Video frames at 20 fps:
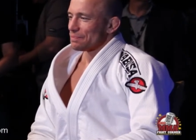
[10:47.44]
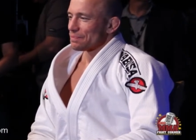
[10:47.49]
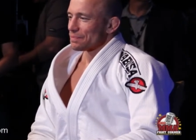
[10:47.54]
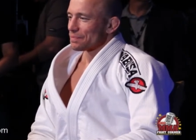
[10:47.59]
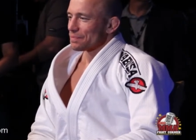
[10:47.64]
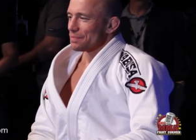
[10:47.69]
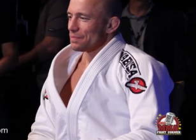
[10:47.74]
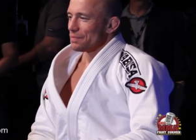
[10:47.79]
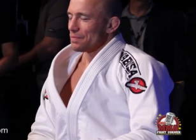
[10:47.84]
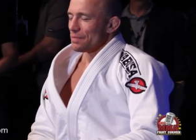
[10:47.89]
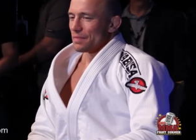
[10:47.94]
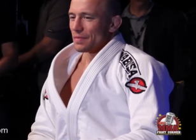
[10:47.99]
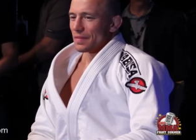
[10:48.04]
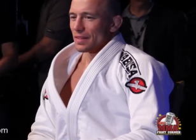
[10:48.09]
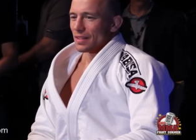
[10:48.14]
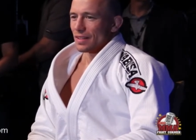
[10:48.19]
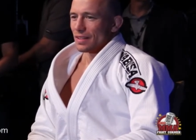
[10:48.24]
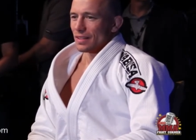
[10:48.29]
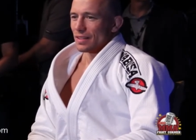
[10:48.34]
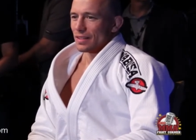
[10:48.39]
George? It seems
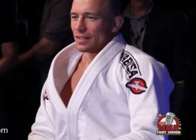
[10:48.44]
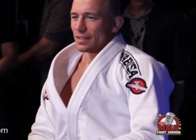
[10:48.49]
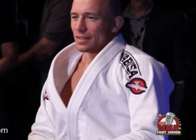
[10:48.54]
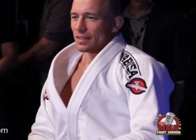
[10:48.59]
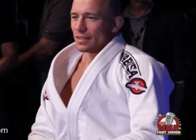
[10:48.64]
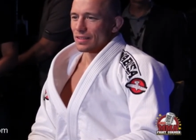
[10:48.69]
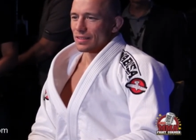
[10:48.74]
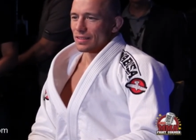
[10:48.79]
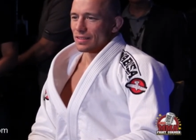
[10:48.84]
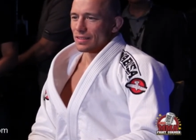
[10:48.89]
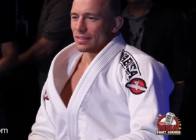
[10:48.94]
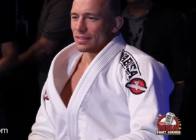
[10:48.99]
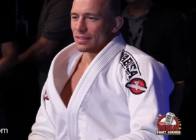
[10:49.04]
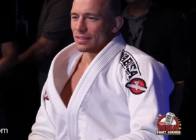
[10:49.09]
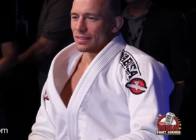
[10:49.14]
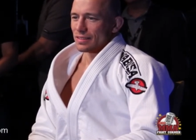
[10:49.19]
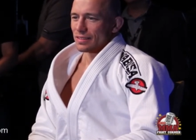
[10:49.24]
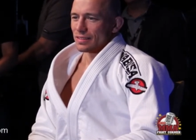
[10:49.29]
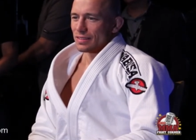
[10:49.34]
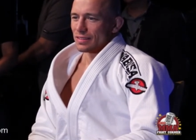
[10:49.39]
like every every time we see
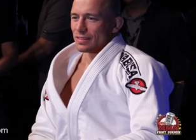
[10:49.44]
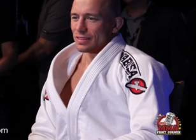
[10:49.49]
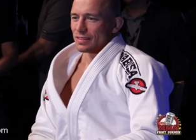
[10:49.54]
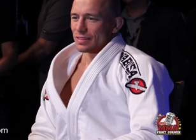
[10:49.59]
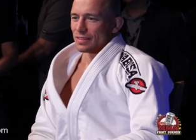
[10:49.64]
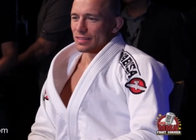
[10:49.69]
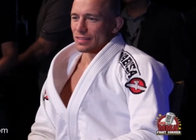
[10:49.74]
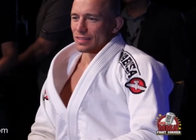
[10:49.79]
you fight,